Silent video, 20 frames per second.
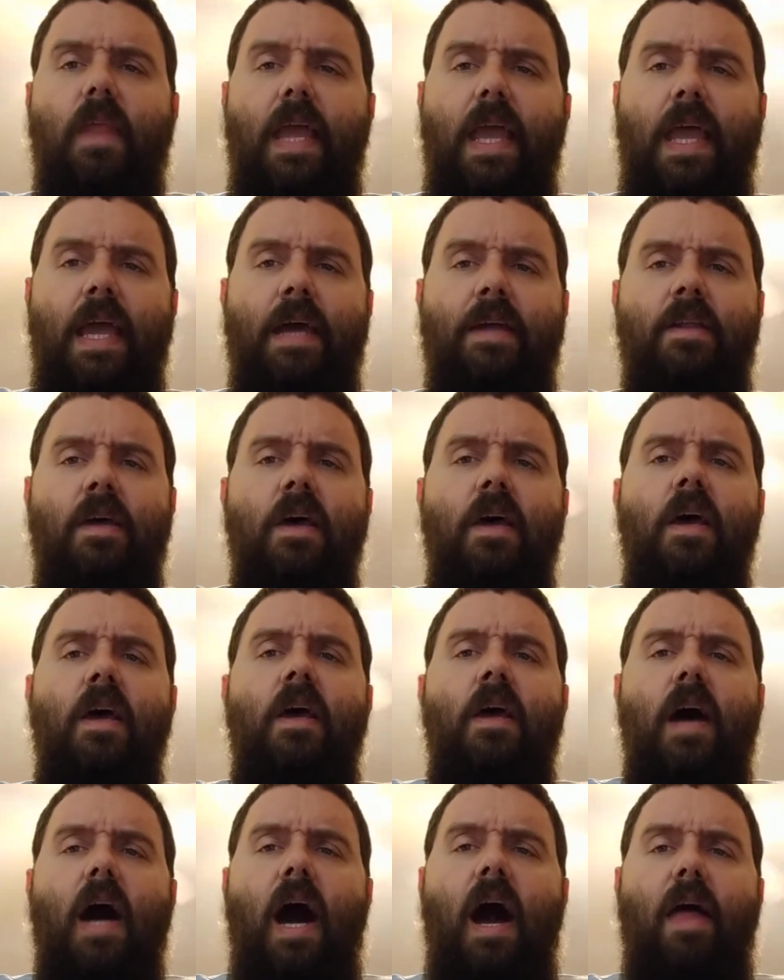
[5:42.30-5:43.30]
And
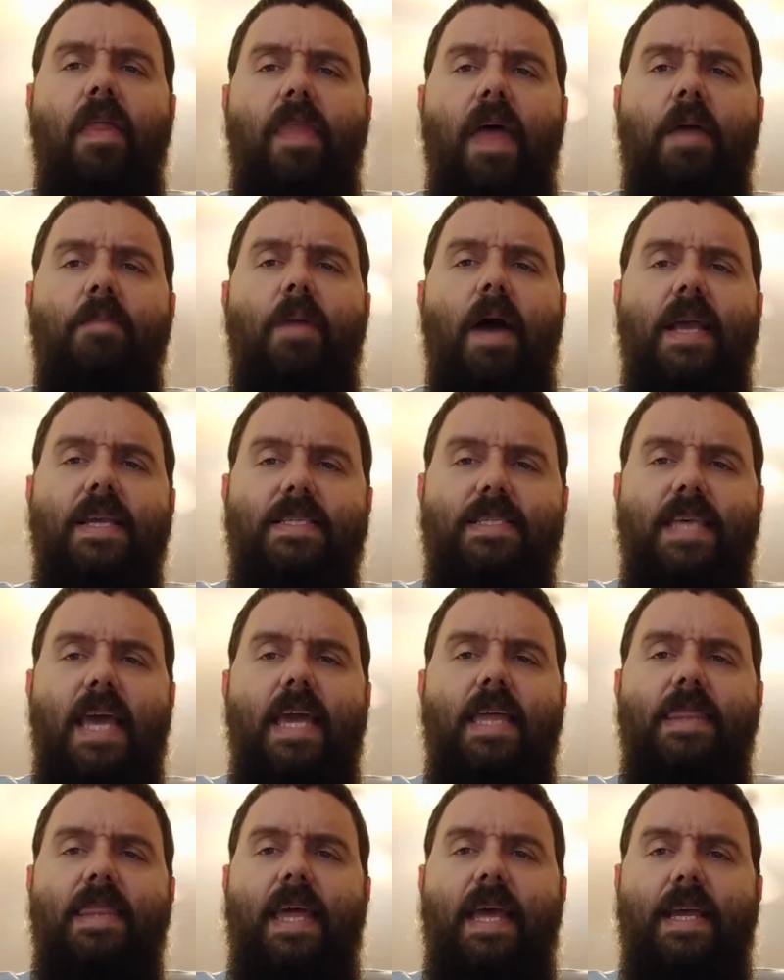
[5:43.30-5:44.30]
they might
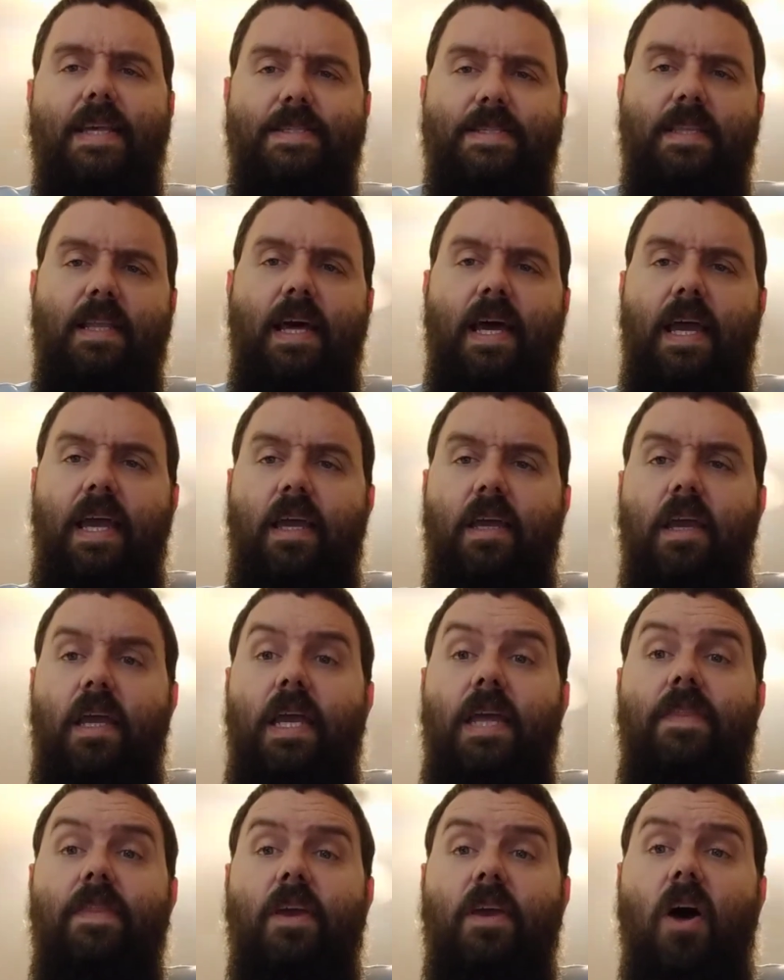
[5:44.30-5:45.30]
say things like,
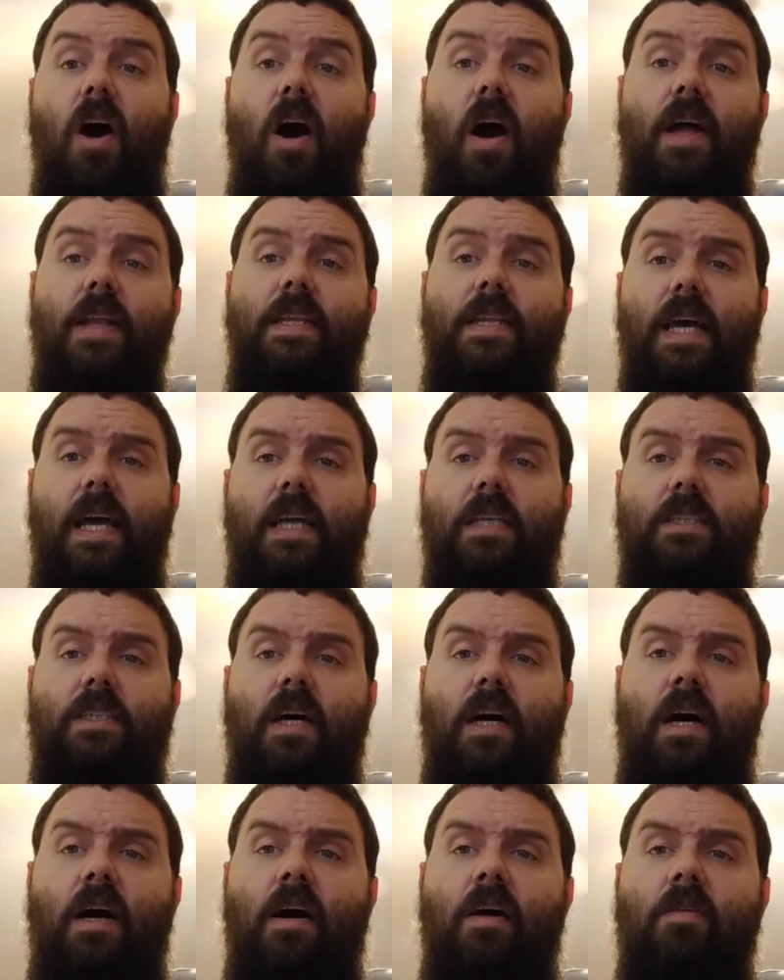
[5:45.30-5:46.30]
in the context
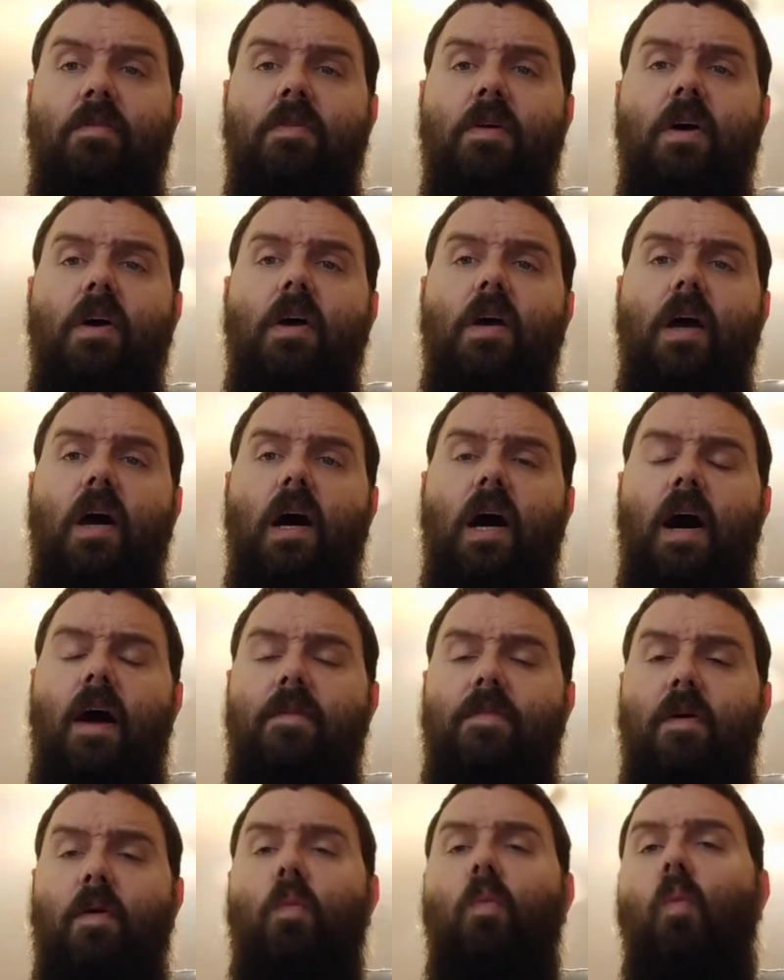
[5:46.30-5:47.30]
of
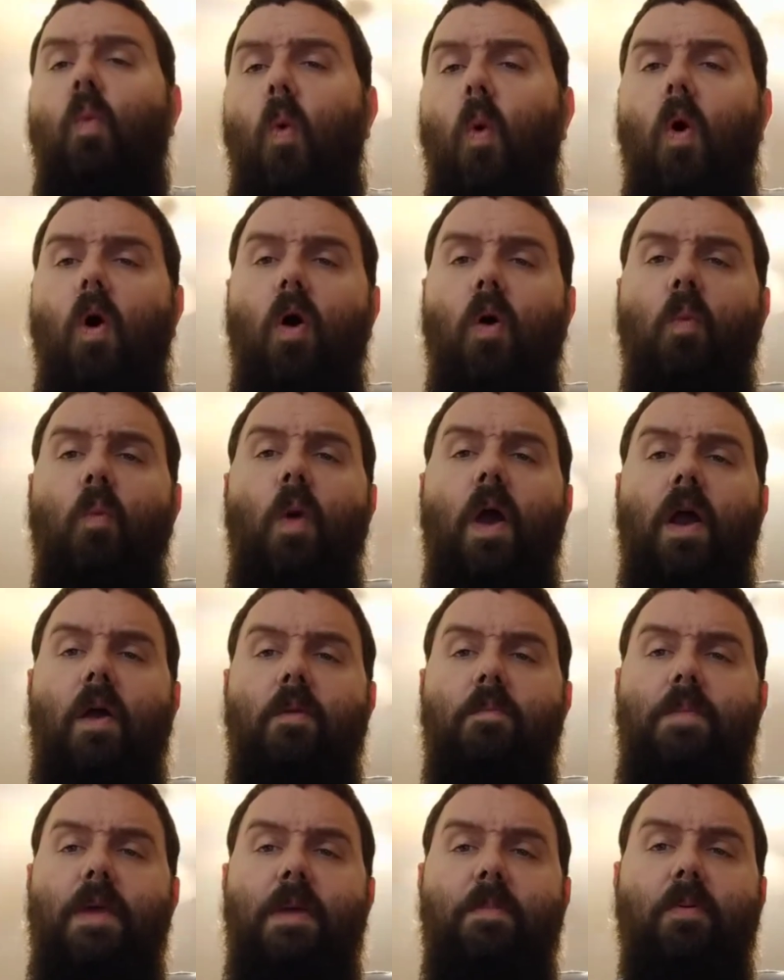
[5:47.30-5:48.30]
the war
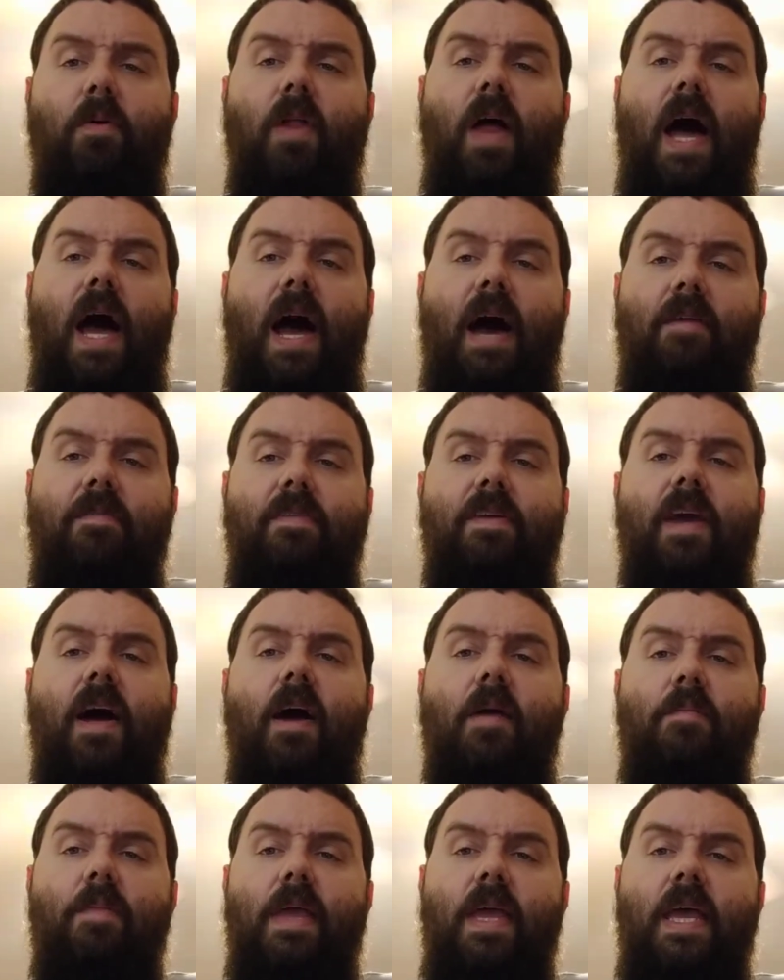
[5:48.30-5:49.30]
where people have
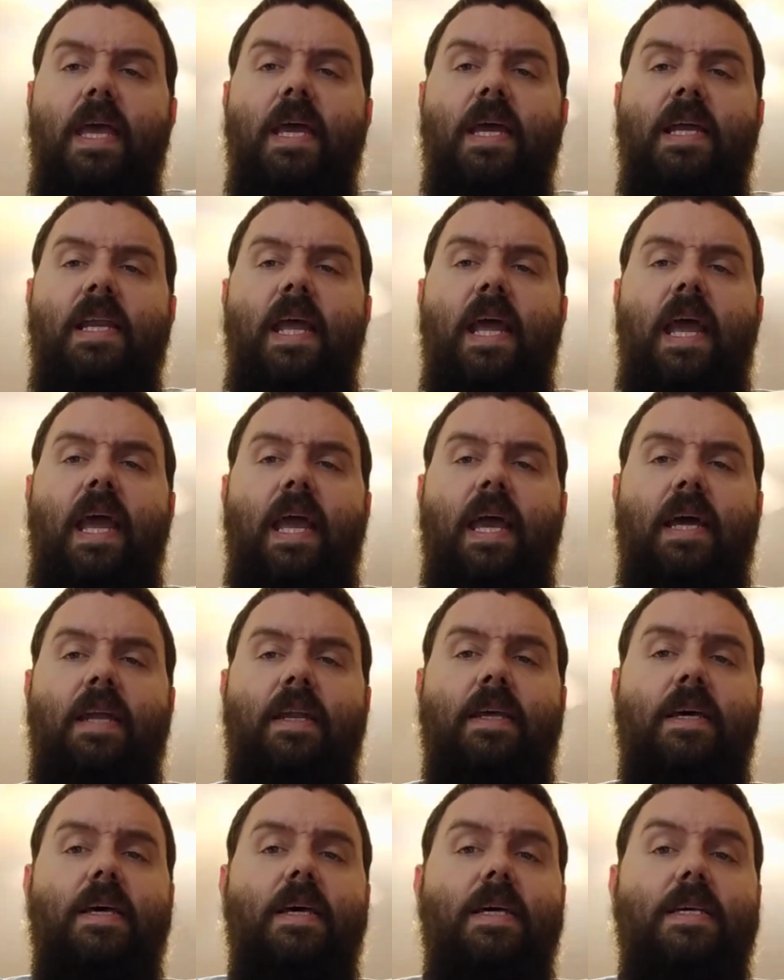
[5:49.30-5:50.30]
come in
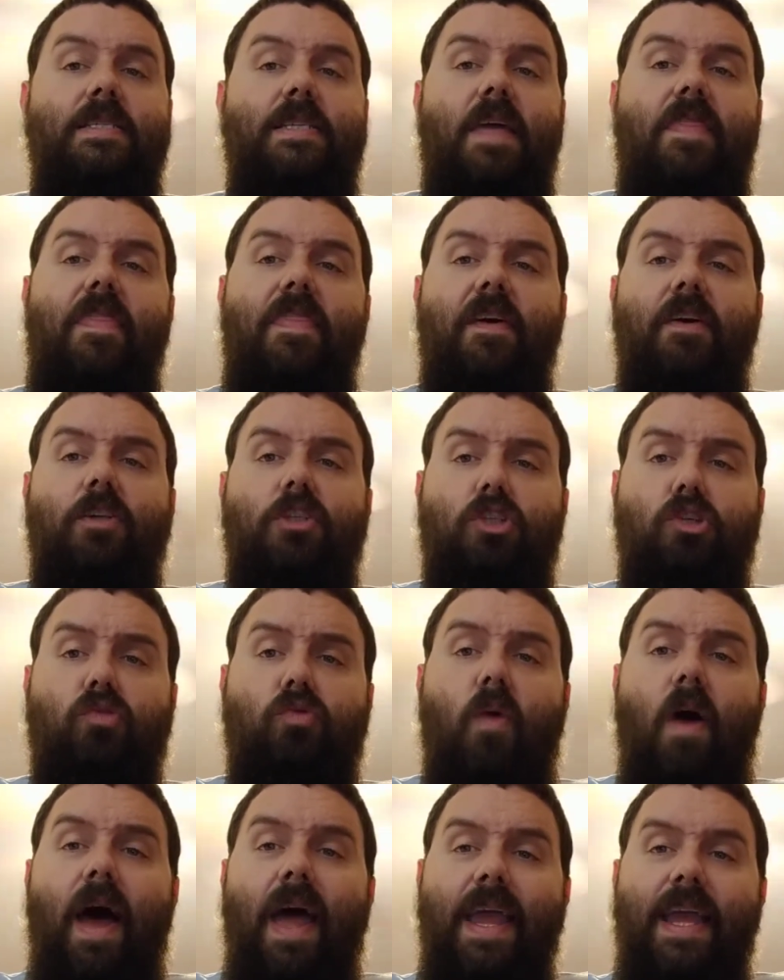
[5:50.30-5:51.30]
and said that they're
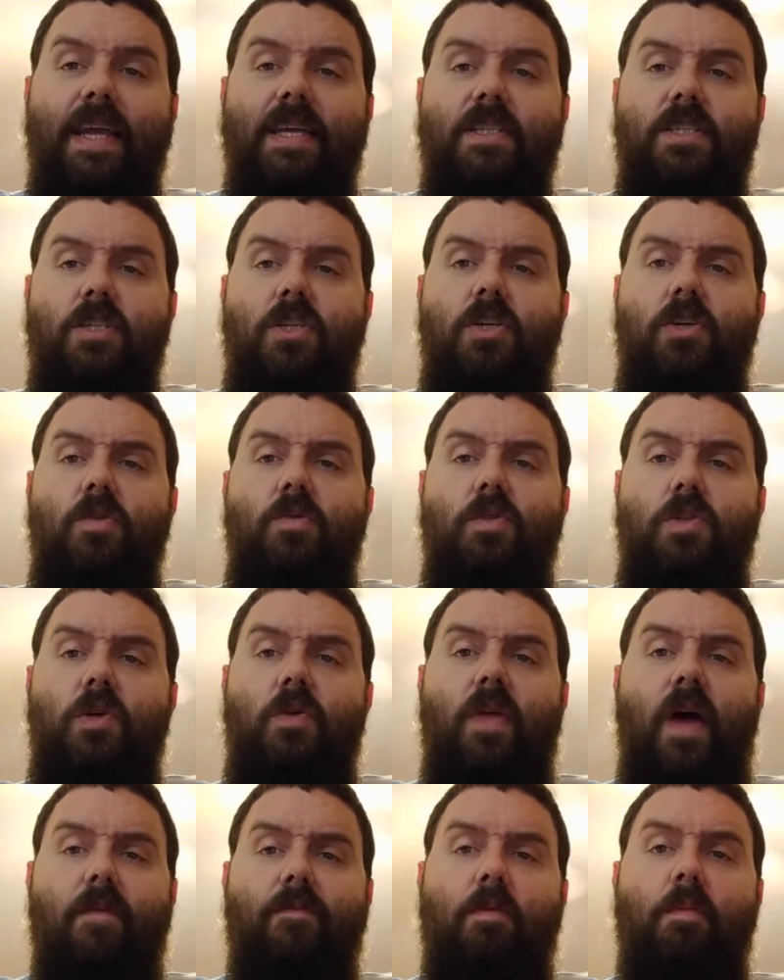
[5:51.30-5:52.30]
trying to
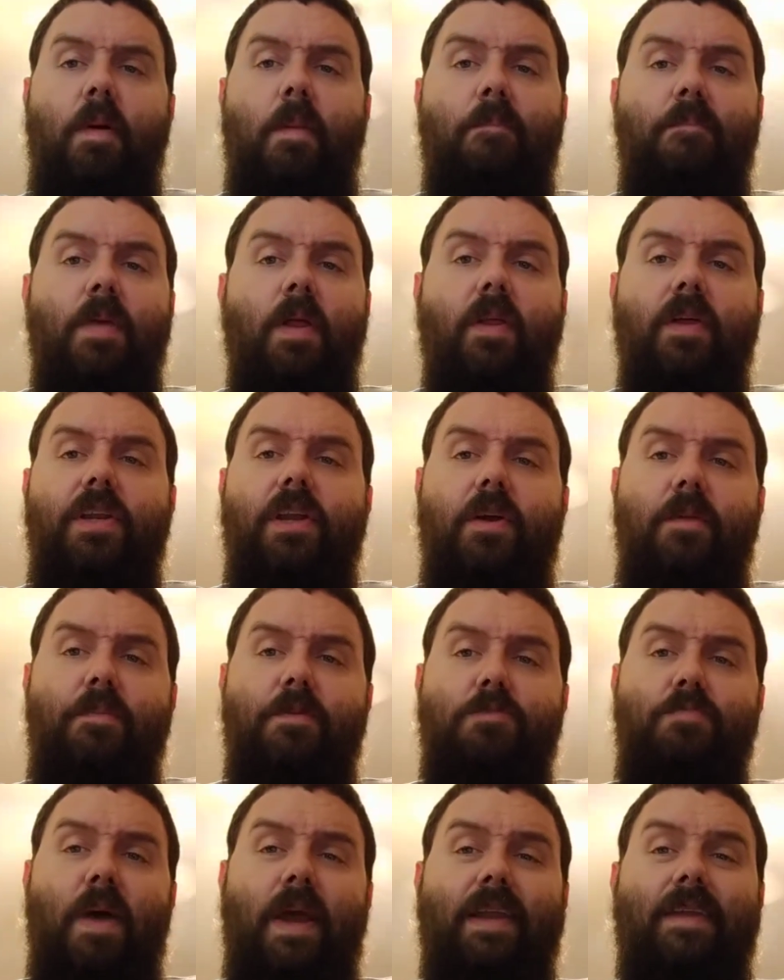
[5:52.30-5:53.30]
do that from a military
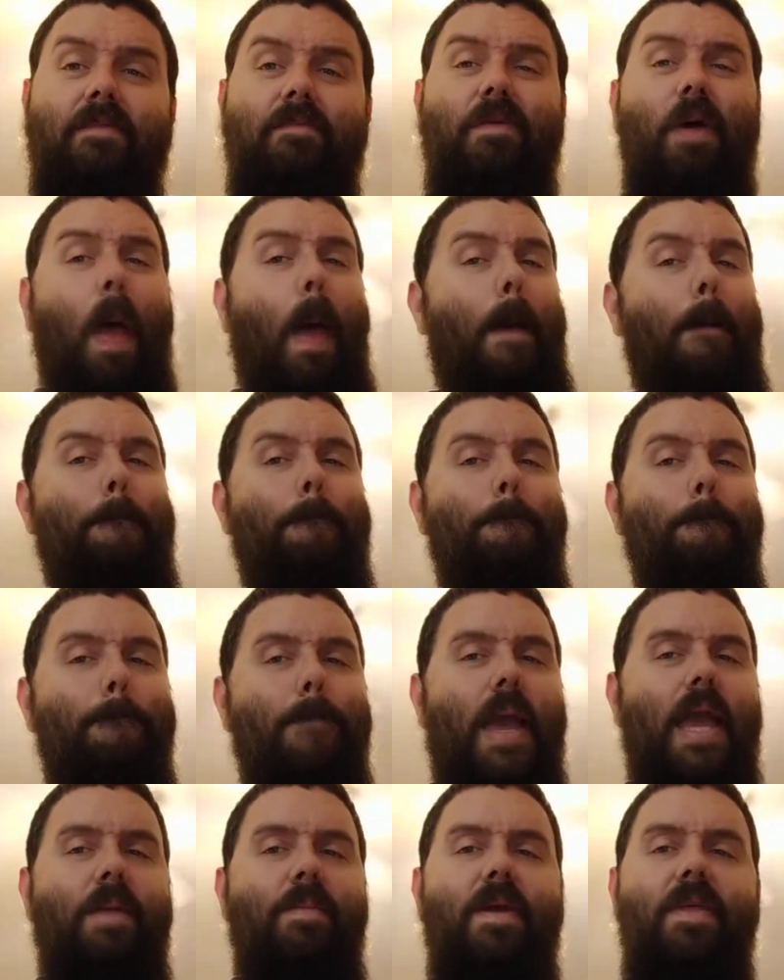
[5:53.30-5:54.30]
perspective,
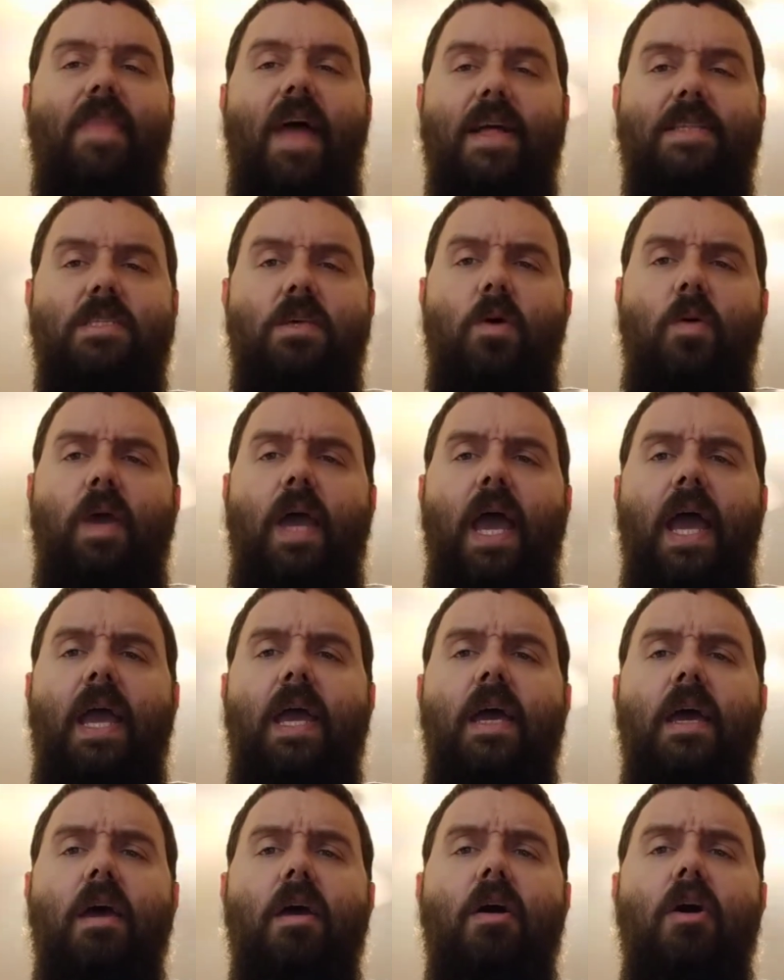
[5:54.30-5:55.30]
maybe that's
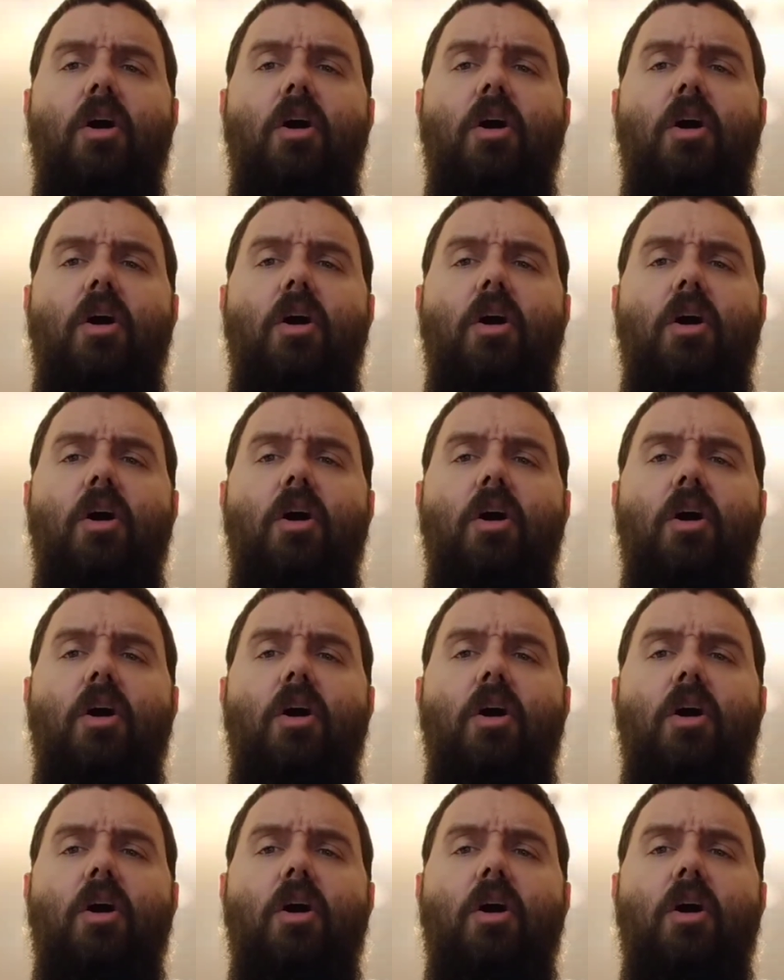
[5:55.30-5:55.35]
okay.